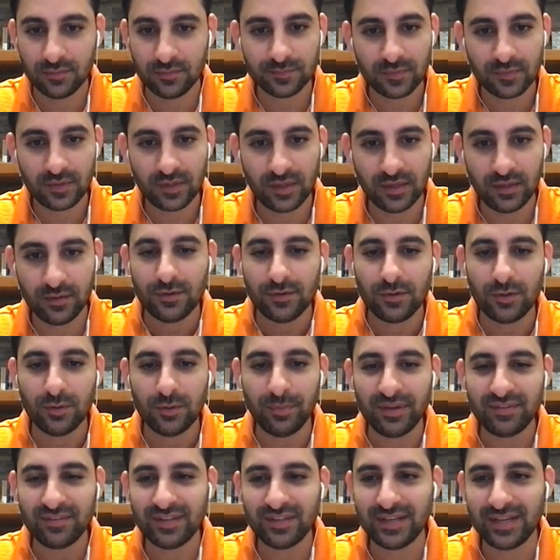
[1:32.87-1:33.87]
Okay, you're
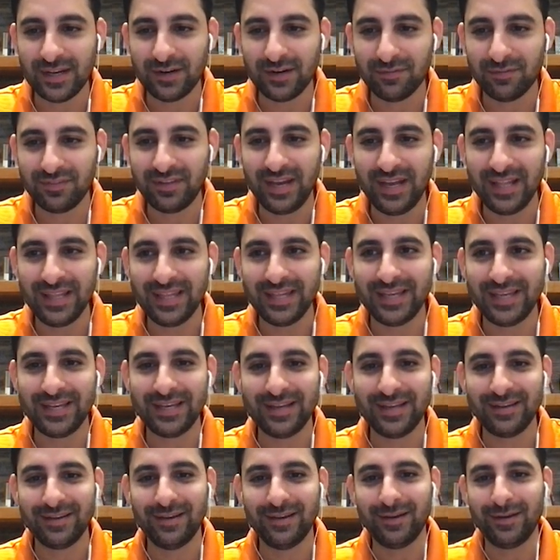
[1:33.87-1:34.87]
basically kind of telling
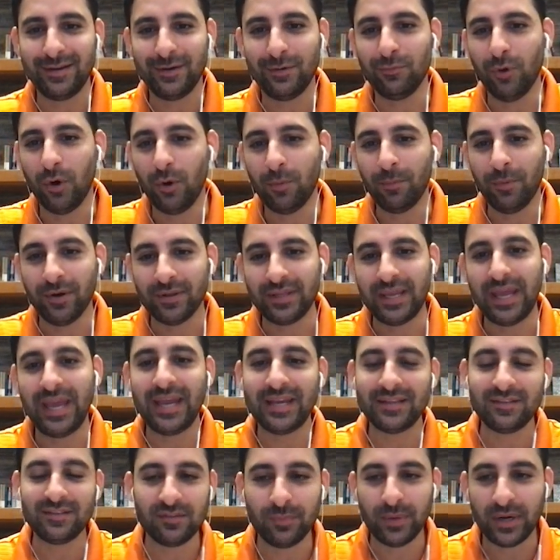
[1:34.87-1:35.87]
a robot, "Hey,
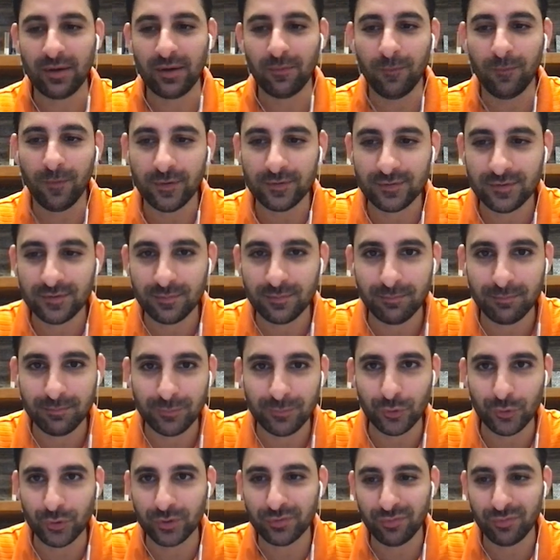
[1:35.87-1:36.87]
this is what I want."
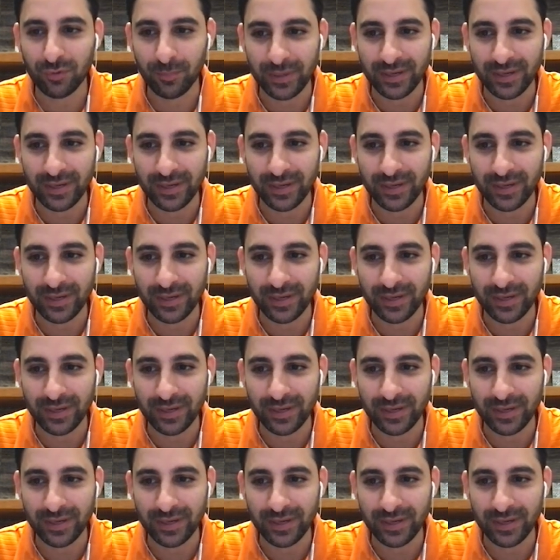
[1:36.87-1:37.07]
do it for me.